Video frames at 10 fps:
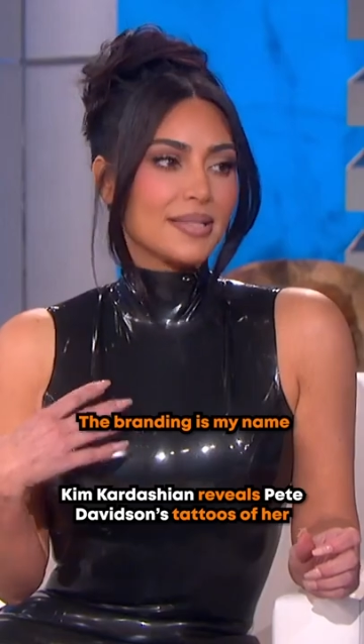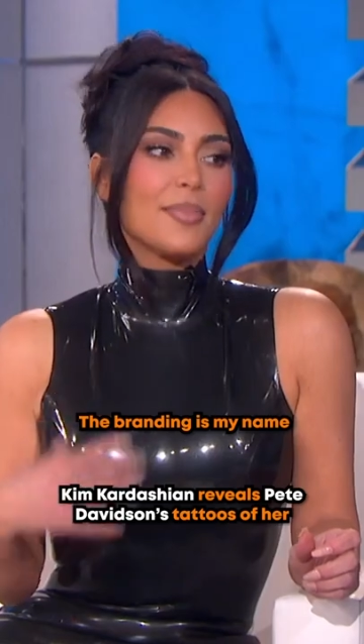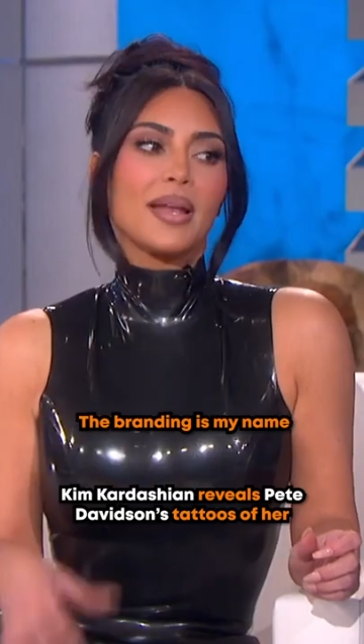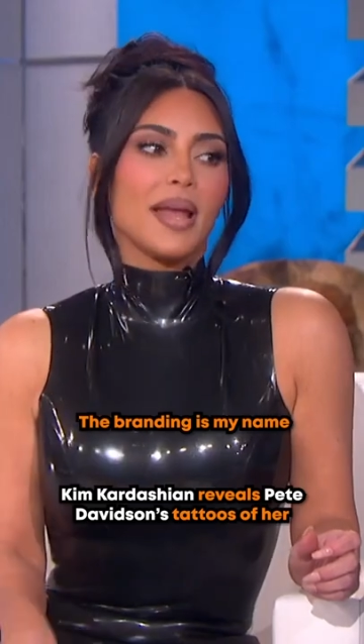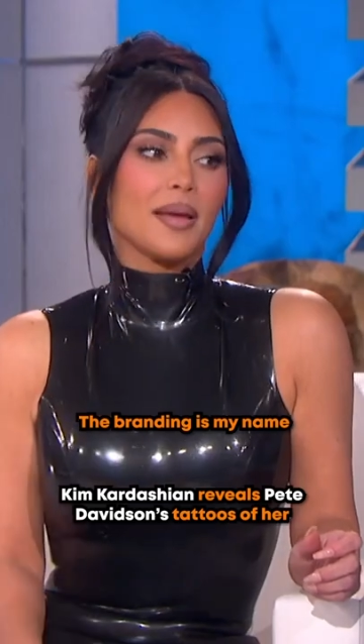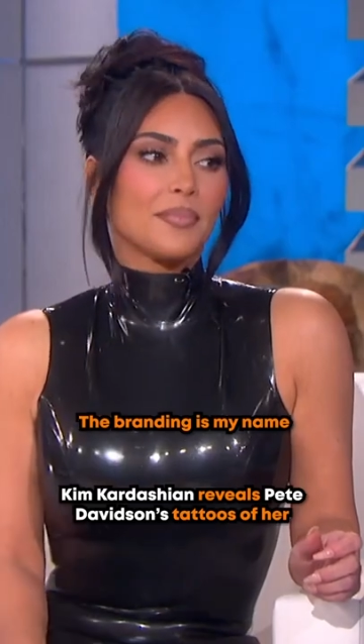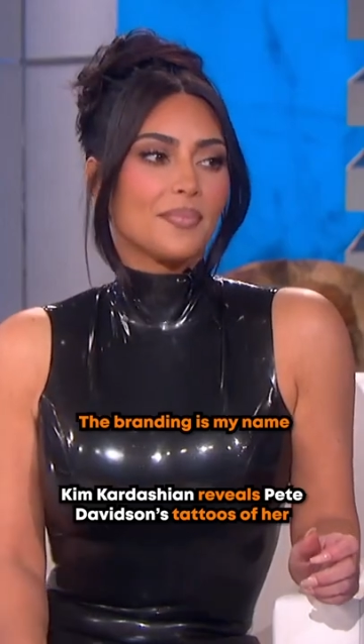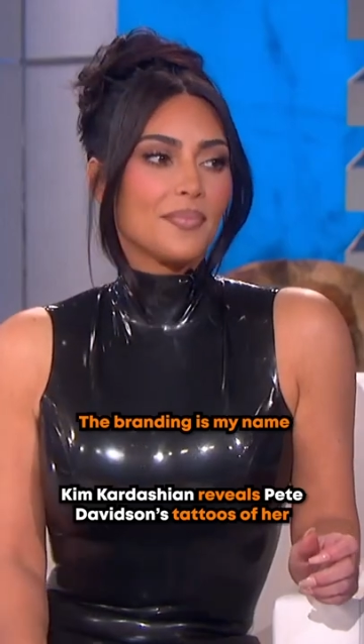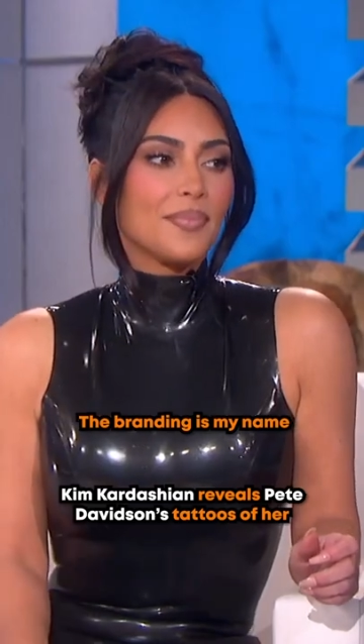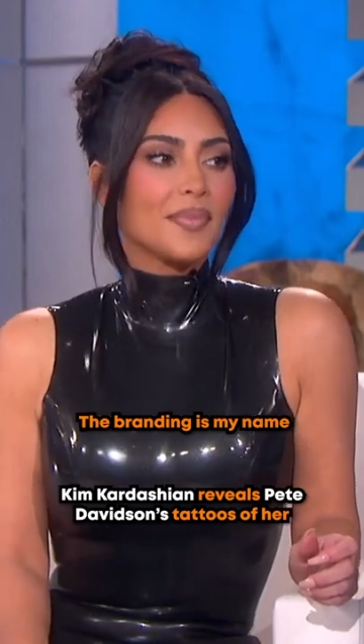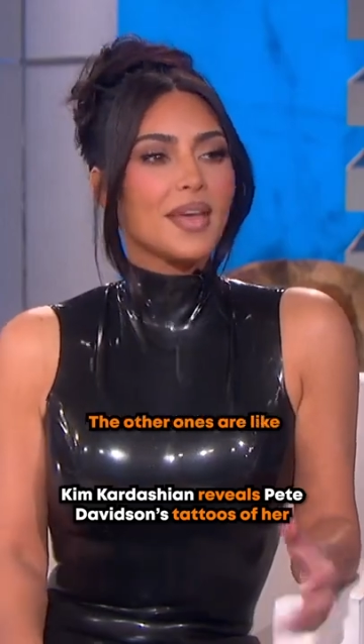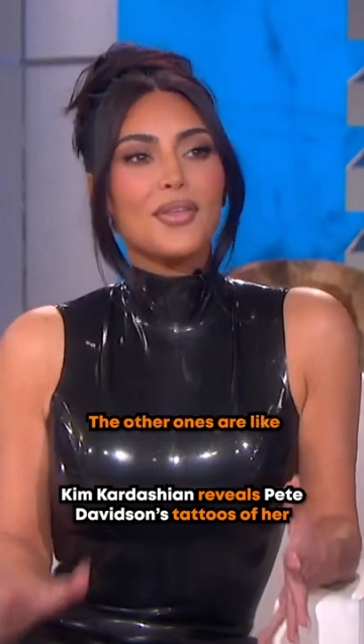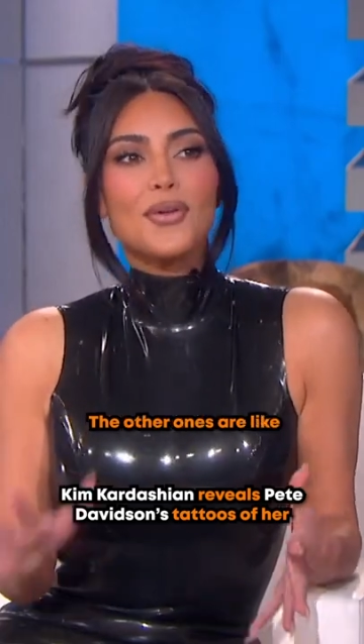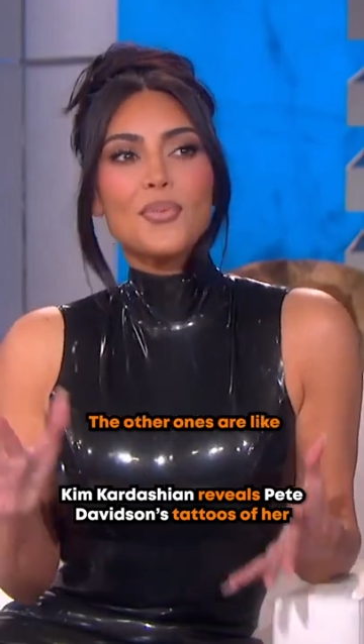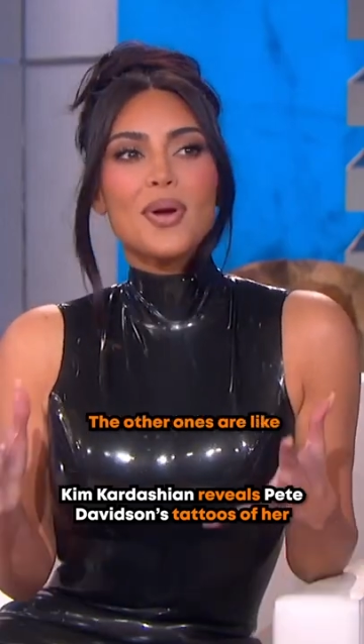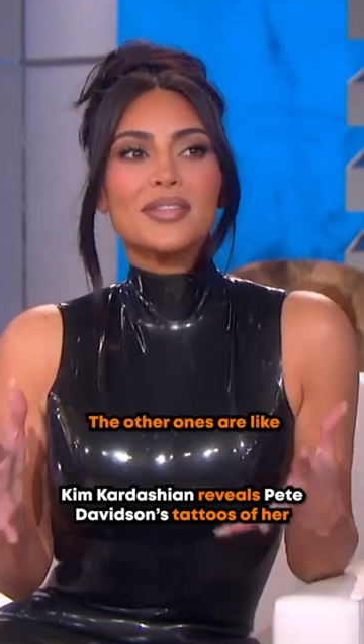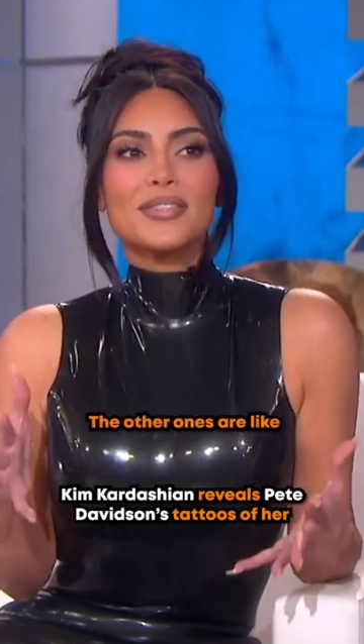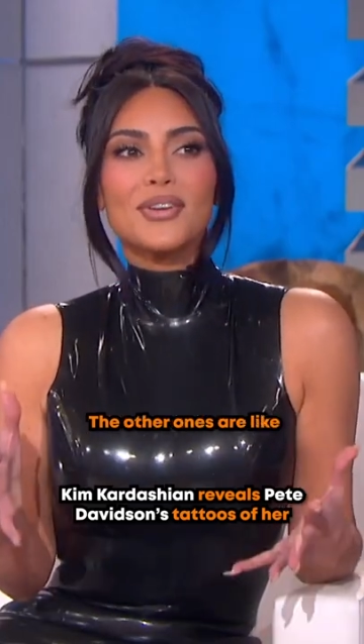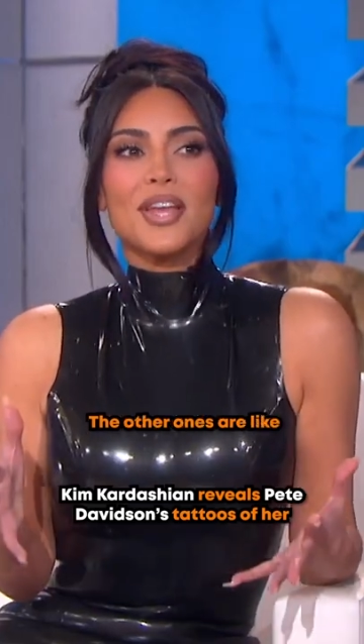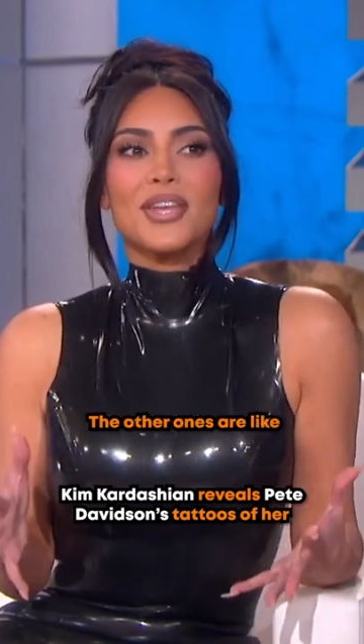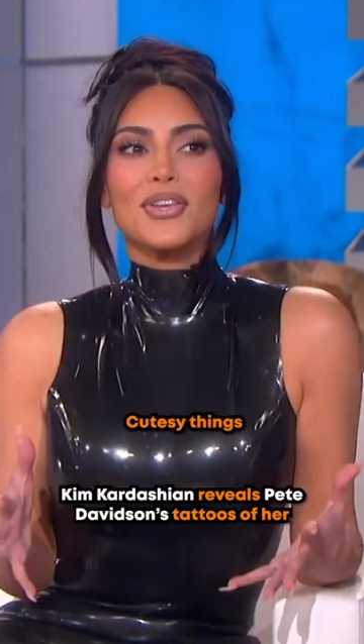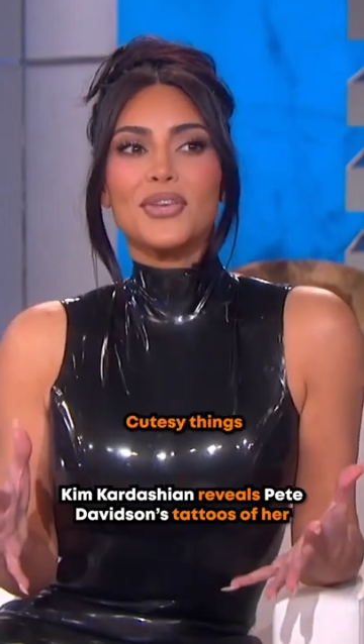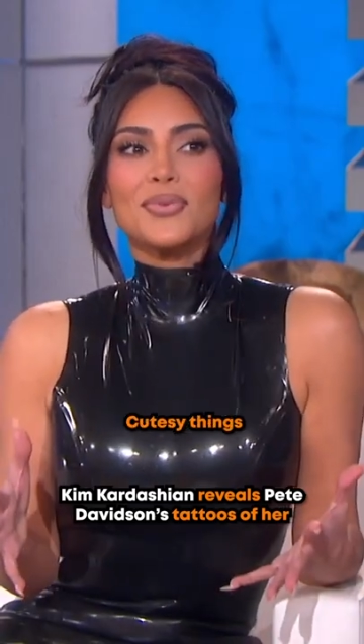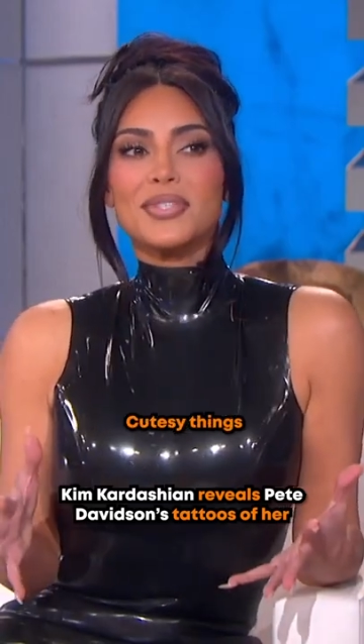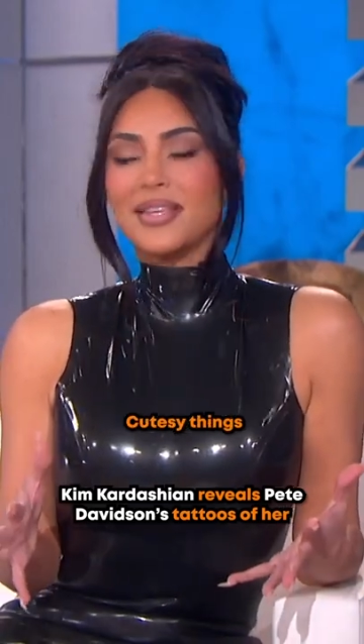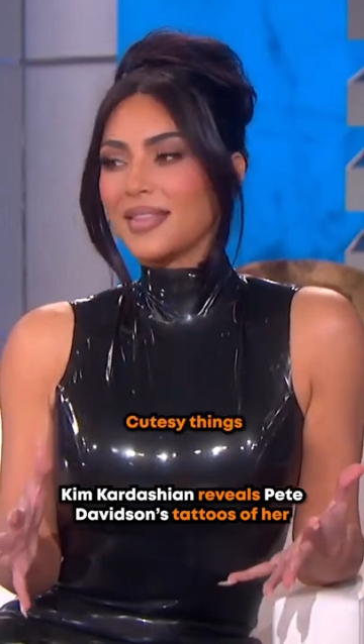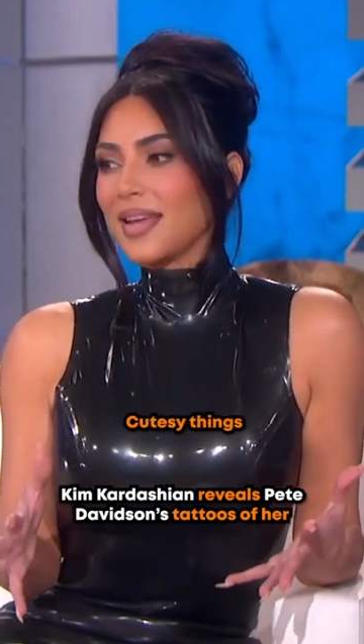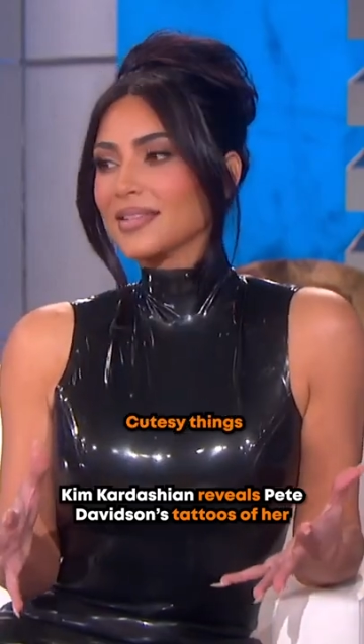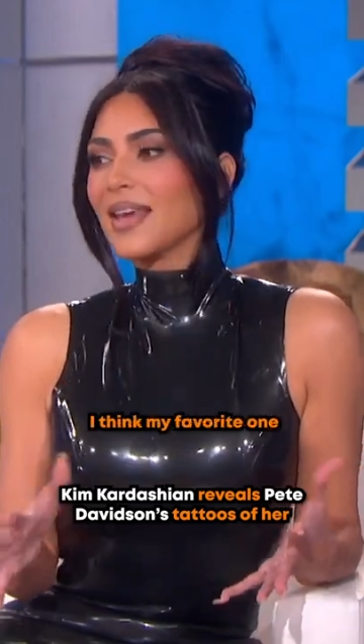is my name. Right. The other ones are like cutesy things.